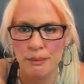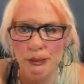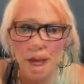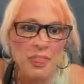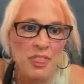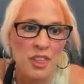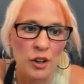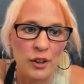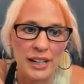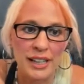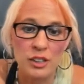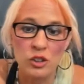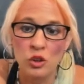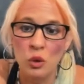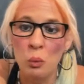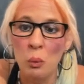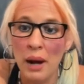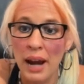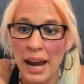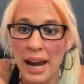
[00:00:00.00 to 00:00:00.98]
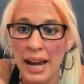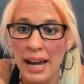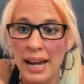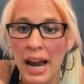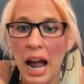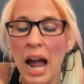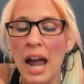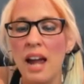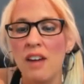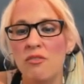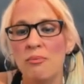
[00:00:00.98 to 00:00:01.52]
There is a way, I
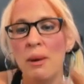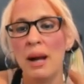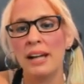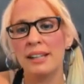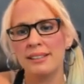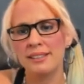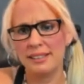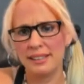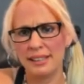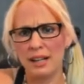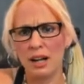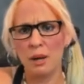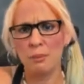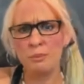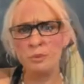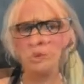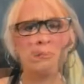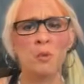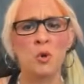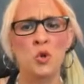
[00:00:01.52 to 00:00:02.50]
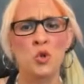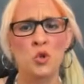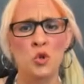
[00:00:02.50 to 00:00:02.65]
have mine set up so